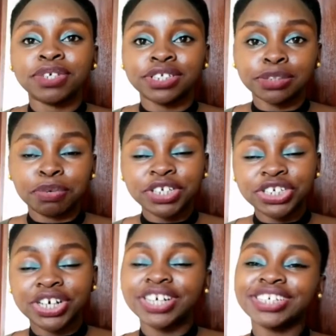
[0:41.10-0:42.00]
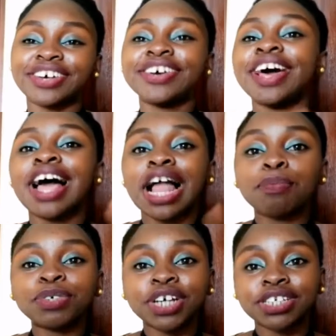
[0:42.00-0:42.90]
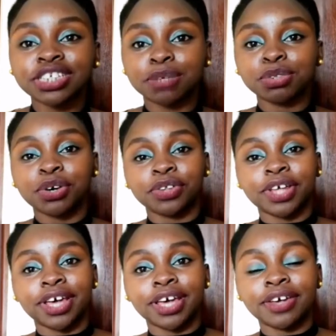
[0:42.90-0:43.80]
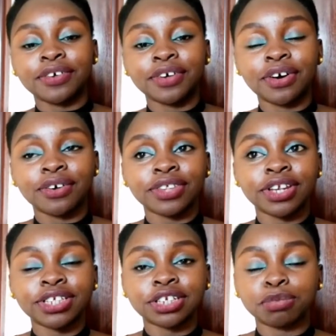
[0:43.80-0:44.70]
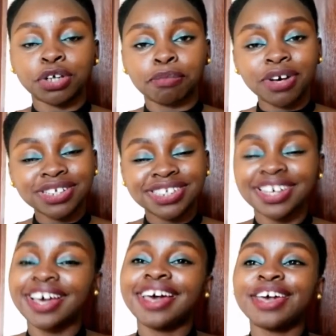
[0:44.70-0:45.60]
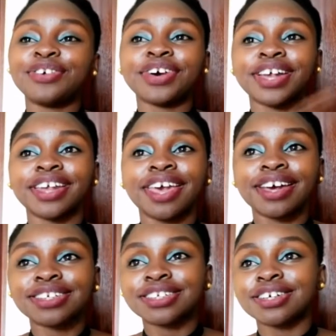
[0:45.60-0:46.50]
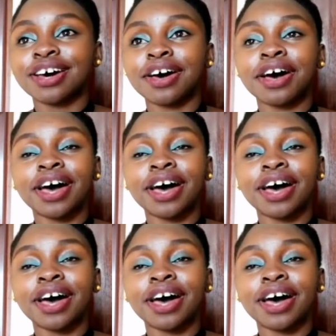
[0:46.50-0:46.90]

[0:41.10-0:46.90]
business page. So I'll put her description on the description box. You can get her